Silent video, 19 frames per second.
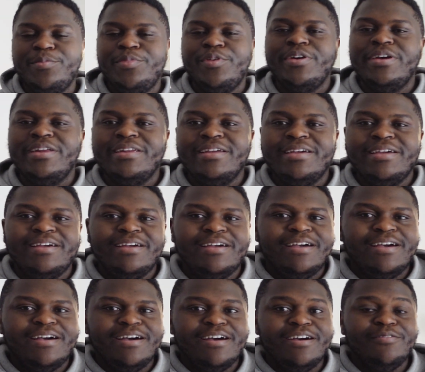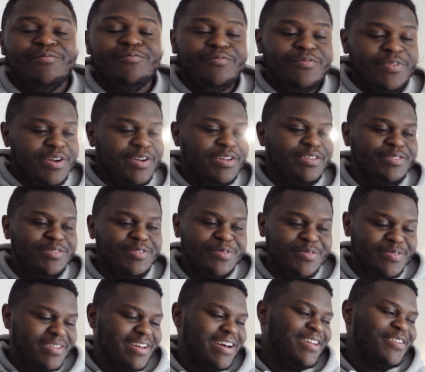point very
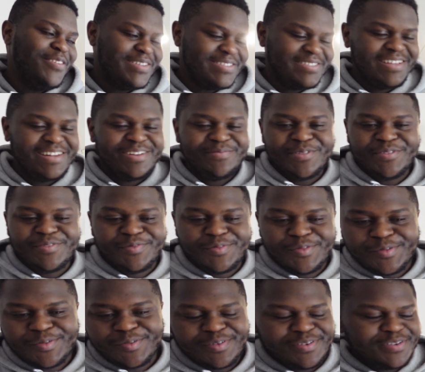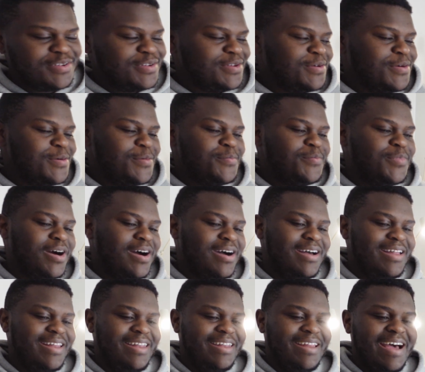soon. I know I said it before, but
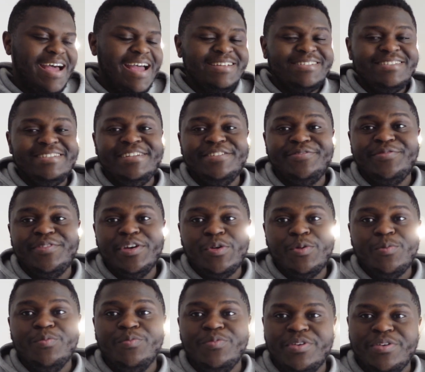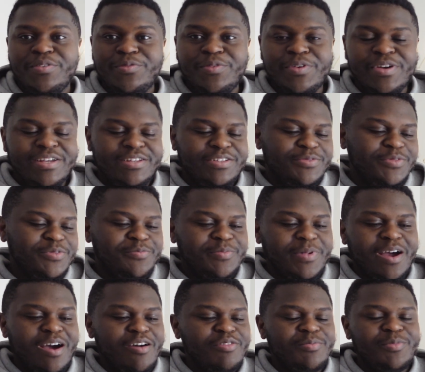I actually filmed footage with
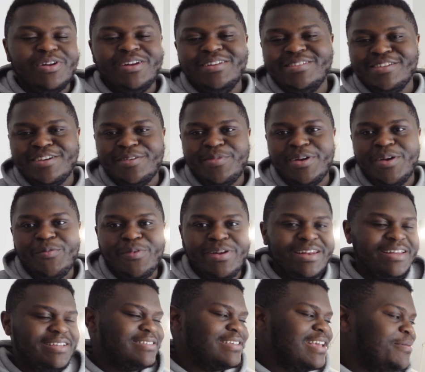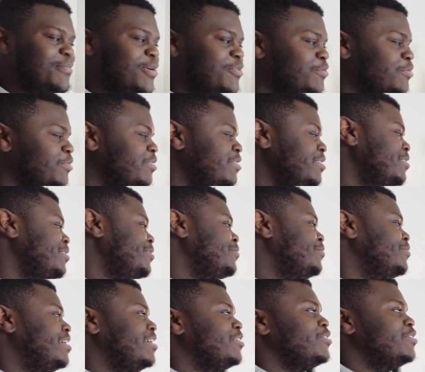my other monitor, but then when this came, I thought,
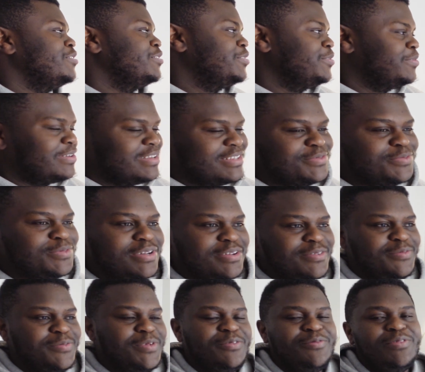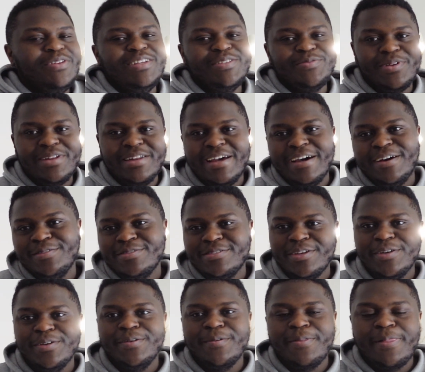well, I got to do this one for this one now.
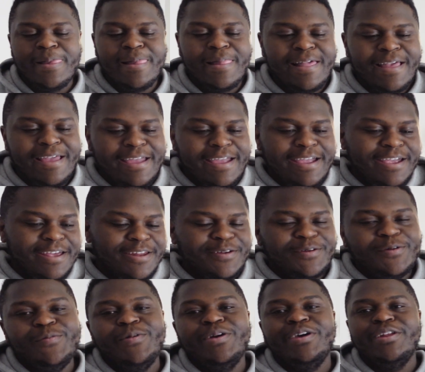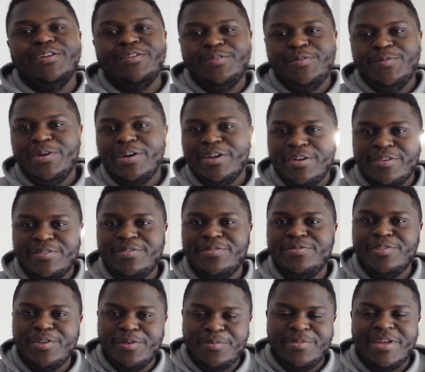So, we're gonna
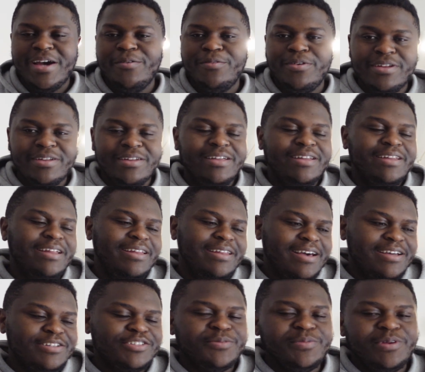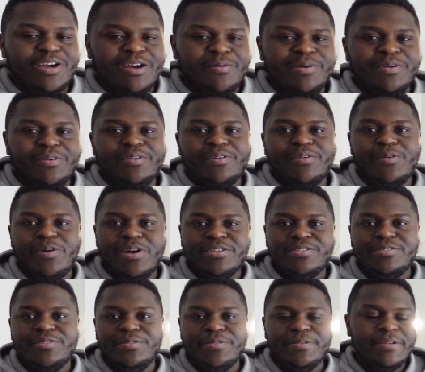film that one, and then that should be coming quite
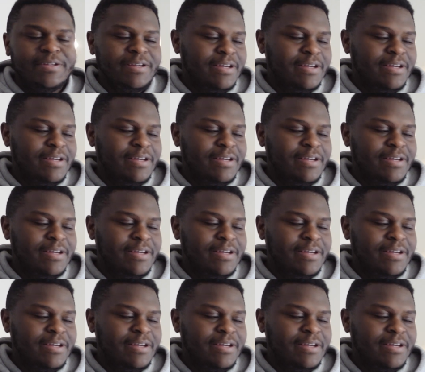soon.